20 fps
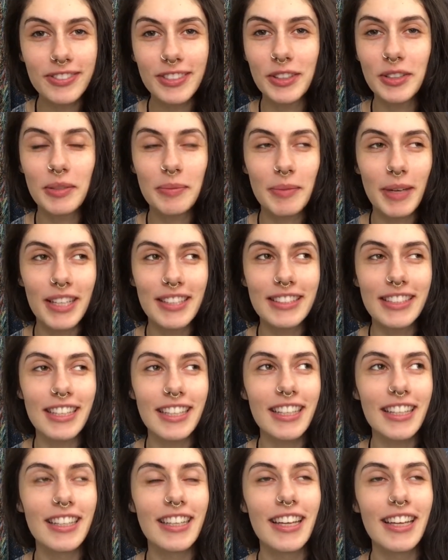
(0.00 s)
You're
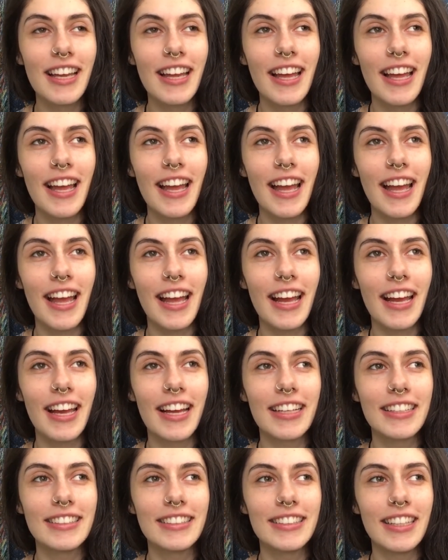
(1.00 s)
amazing.
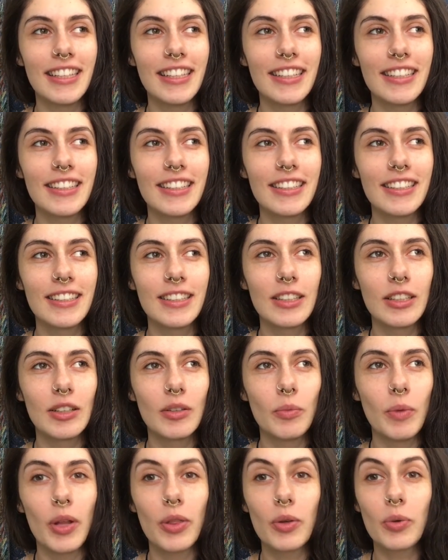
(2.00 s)
And
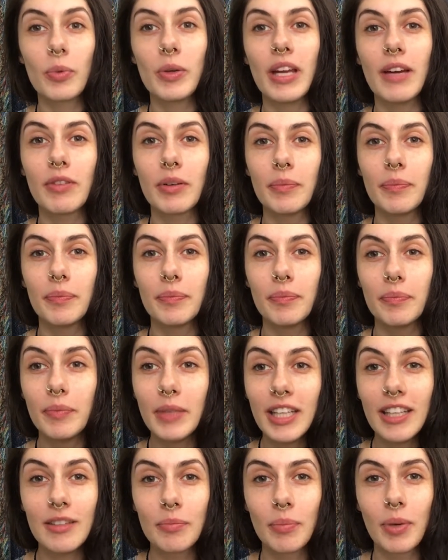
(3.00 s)
whether we ever
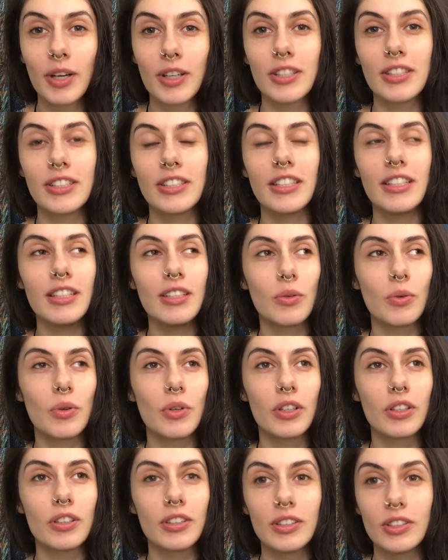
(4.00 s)
meet in person
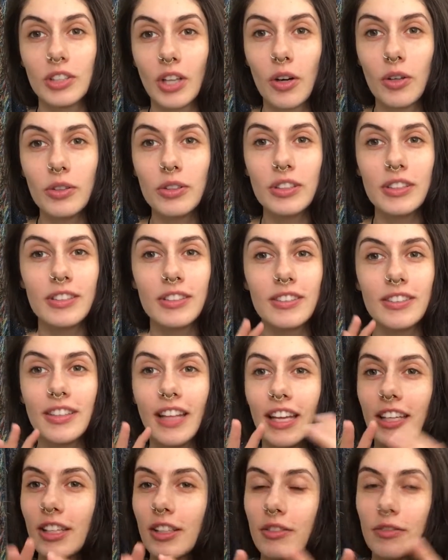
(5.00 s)
or don't,
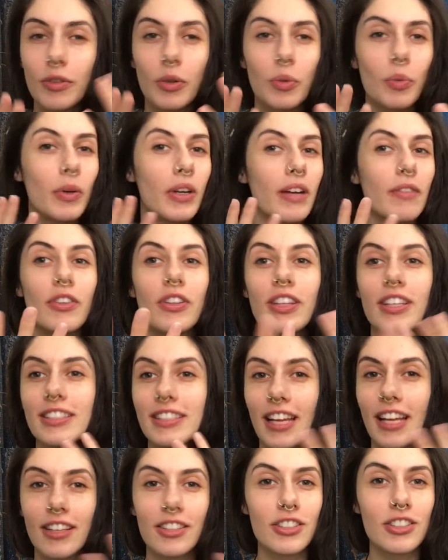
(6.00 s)
thank you for whatever this
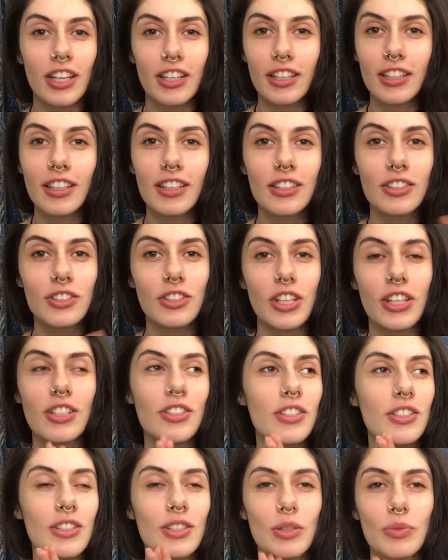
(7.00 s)
energetic exchange
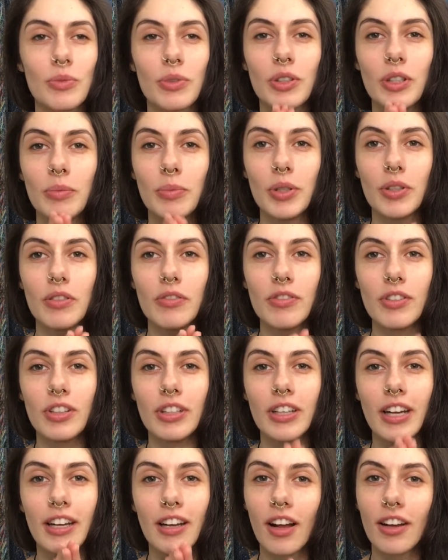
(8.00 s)
is. It's really beautiful
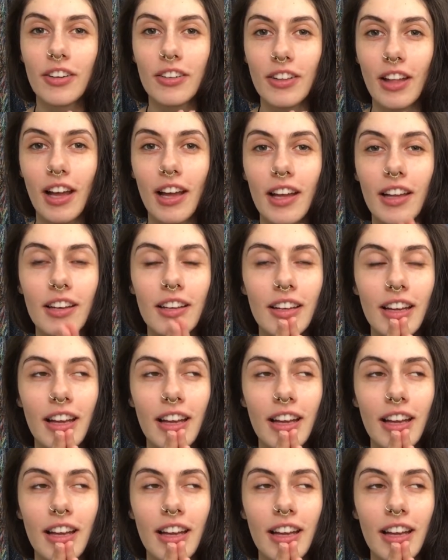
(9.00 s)
and I honor that.